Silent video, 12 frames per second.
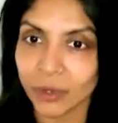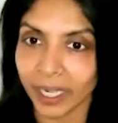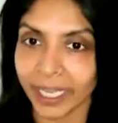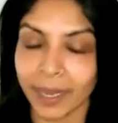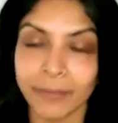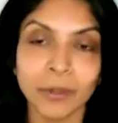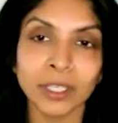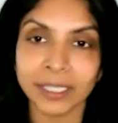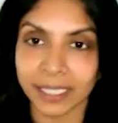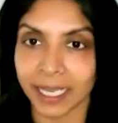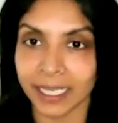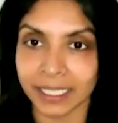Like I'm not a
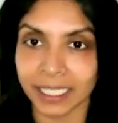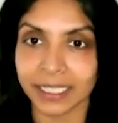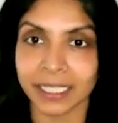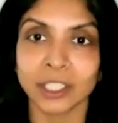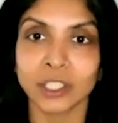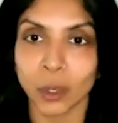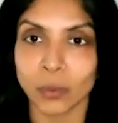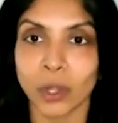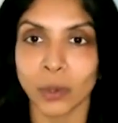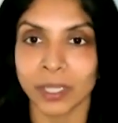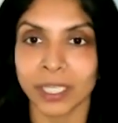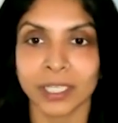scientist. I don't
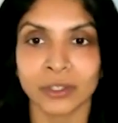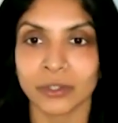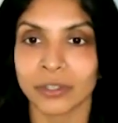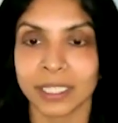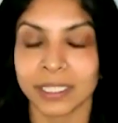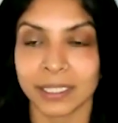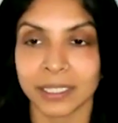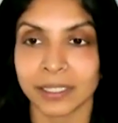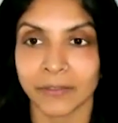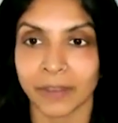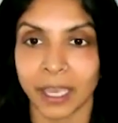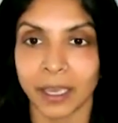know the intricacies
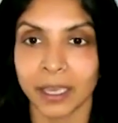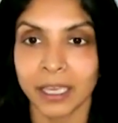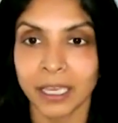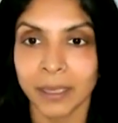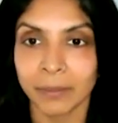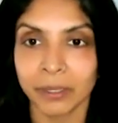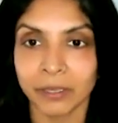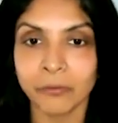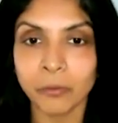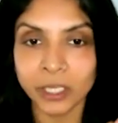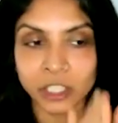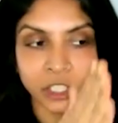of it. But if
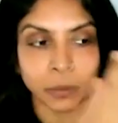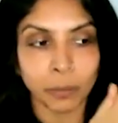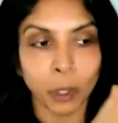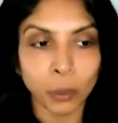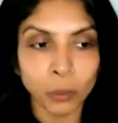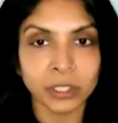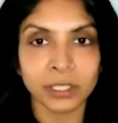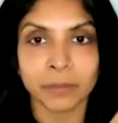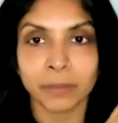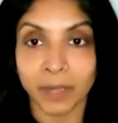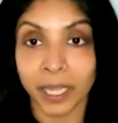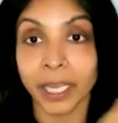we're supposed to,
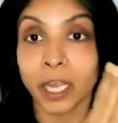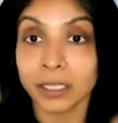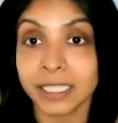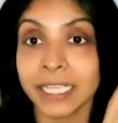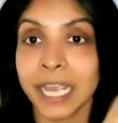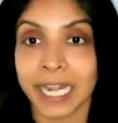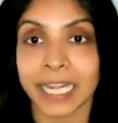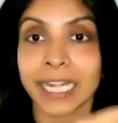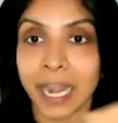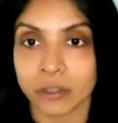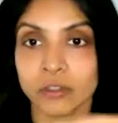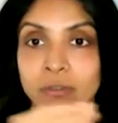like, our DNA
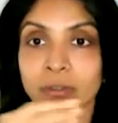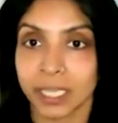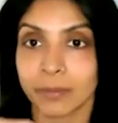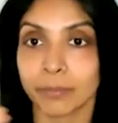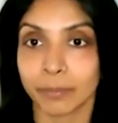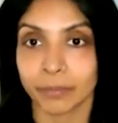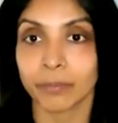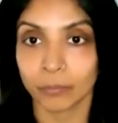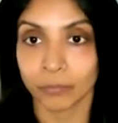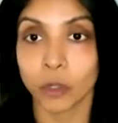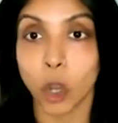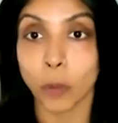naturally
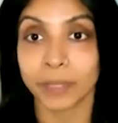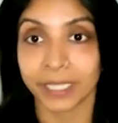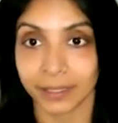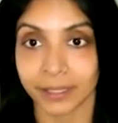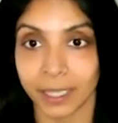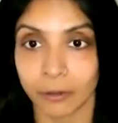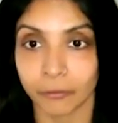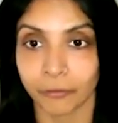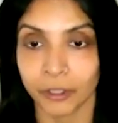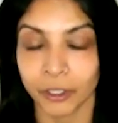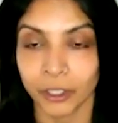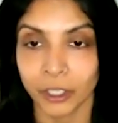copies itself,
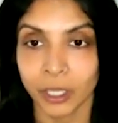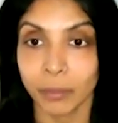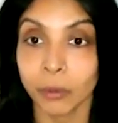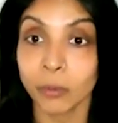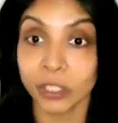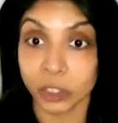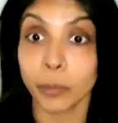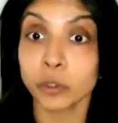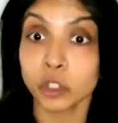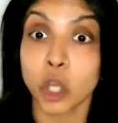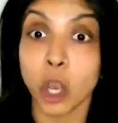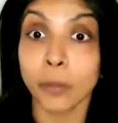but we're supposed
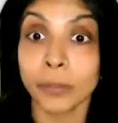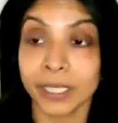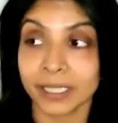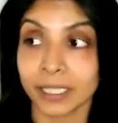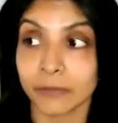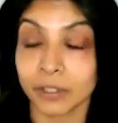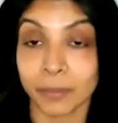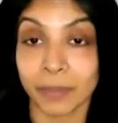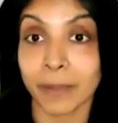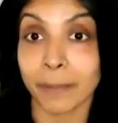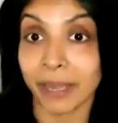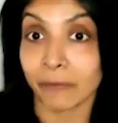to copy itself to
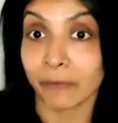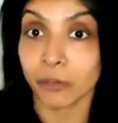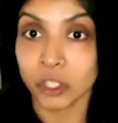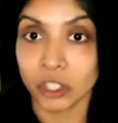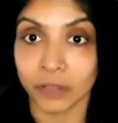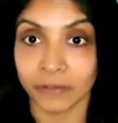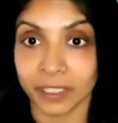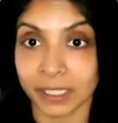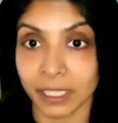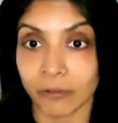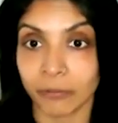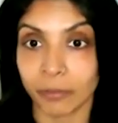be a better version of
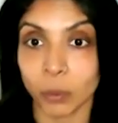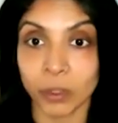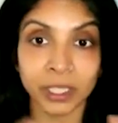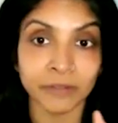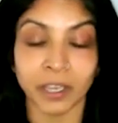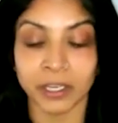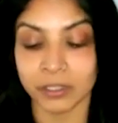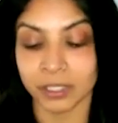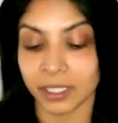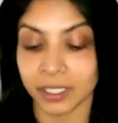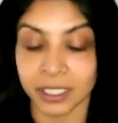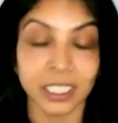itself. But with the
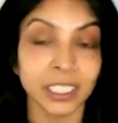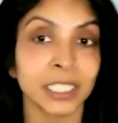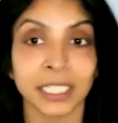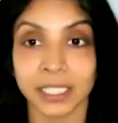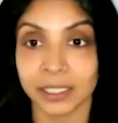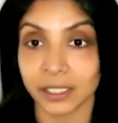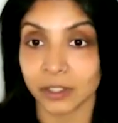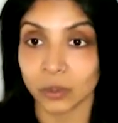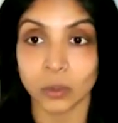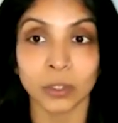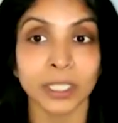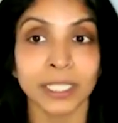viruses and the diseases and
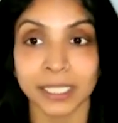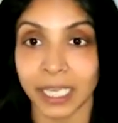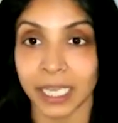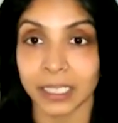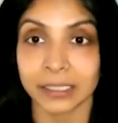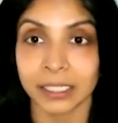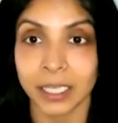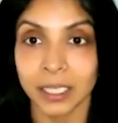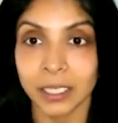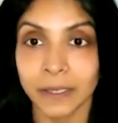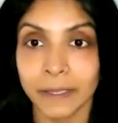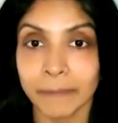all these things,
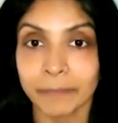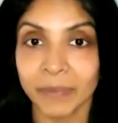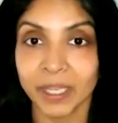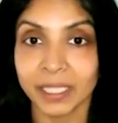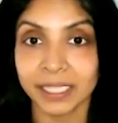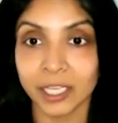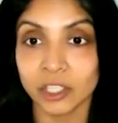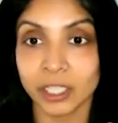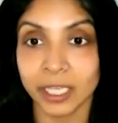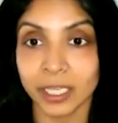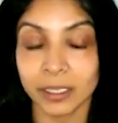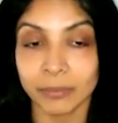it's
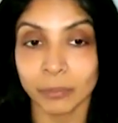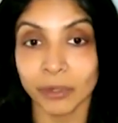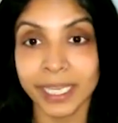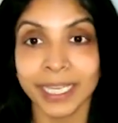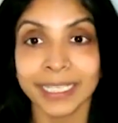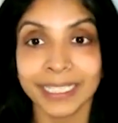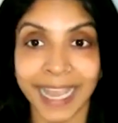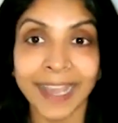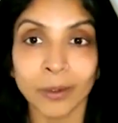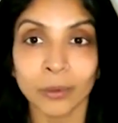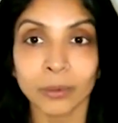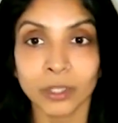actually breaking
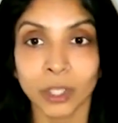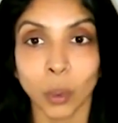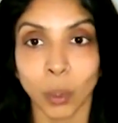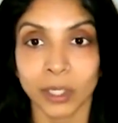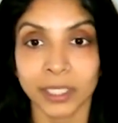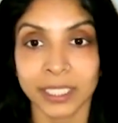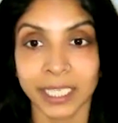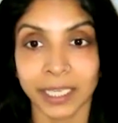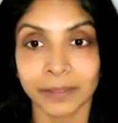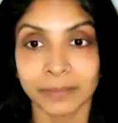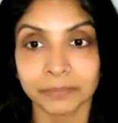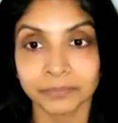down the
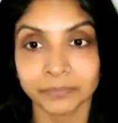quality.